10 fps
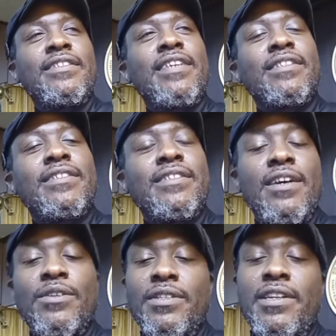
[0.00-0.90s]
check this
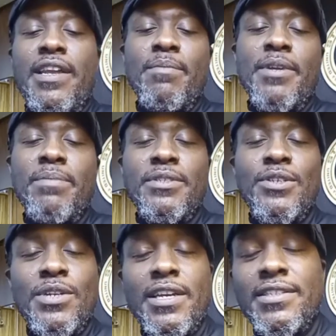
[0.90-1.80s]
out. The name of the
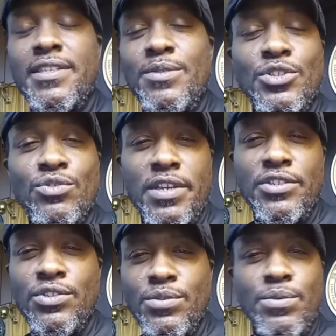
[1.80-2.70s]
episode, like I said, was
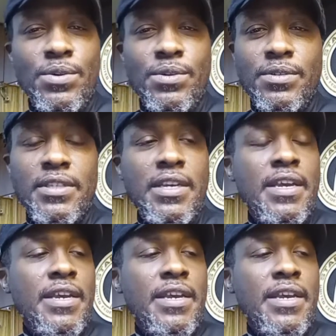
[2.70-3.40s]
Strange New Worlds.